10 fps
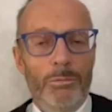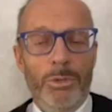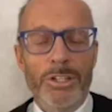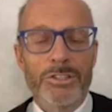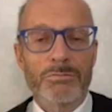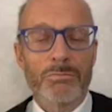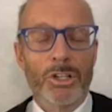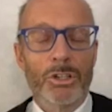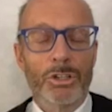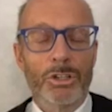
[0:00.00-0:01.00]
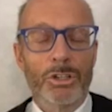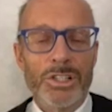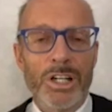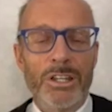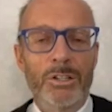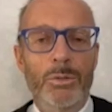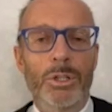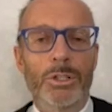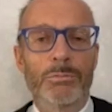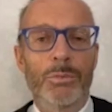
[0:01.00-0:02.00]
That's a good question. I think
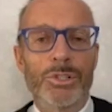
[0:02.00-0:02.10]
we're